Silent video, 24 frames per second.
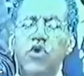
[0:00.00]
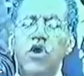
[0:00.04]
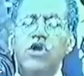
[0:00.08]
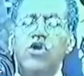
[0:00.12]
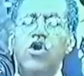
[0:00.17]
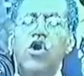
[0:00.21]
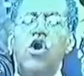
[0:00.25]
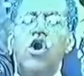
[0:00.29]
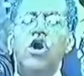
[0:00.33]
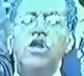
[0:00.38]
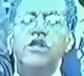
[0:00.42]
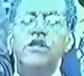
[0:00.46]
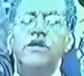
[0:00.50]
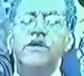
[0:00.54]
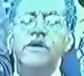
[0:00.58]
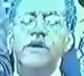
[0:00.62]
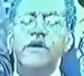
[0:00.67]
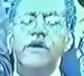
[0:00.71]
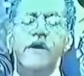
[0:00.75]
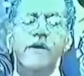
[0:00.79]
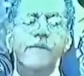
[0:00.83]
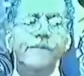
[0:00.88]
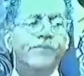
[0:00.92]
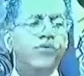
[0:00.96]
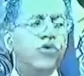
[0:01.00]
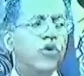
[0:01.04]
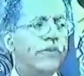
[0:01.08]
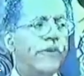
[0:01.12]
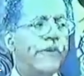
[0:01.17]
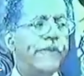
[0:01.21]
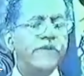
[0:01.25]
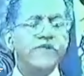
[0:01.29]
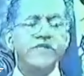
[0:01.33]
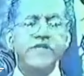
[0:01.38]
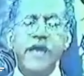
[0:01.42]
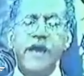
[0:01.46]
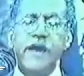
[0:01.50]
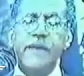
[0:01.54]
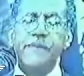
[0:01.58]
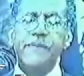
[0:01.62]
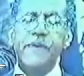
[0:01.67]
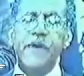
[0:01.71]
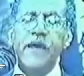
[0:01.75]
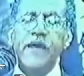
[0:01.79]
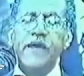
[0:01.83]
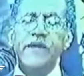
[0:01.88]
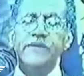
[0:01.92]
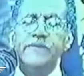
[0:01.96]
and work on the Poor People's
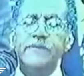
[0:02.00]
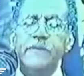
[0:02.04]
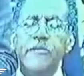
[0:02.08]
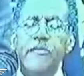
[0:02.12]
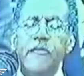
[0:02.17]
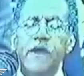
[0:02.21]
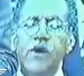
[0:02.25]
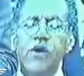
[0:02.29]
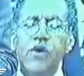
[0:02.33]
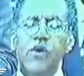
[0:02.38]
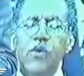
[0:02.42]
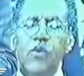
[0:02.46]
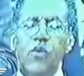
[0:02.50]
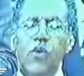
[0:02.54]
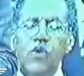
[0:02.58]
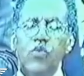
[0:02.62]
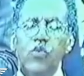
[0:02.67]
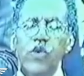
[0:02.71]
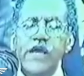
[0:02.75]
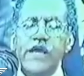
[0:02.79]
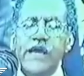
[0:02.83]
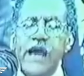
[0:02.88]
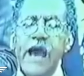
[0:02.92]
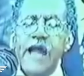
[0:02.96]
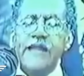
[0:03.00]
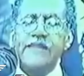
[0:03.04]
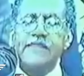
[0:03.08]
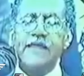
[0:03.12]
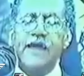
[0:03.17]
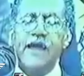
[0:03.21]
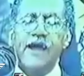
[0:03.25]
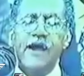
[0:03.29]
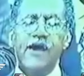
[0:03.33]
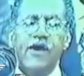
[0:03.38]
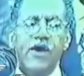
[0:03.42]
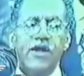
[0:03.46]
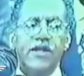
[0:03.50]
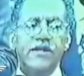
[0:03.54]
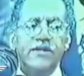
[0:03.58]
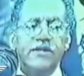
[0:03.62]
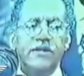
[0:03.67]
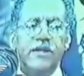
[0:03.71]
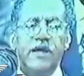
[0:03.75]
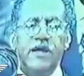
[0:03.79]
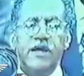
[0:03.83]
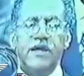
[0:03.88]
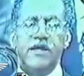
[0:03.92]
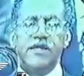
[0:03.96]
Campaign. When we got there
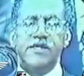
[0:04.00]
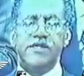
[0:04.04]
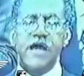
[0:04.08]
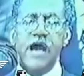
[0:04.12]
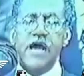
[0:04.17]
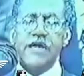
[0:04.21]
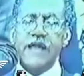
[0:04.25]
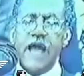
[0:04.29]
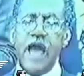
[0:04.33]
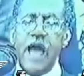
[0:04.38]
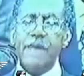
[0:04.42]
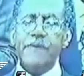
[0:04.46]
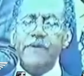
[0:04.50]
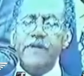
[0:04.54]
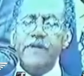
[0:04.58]
and Dr.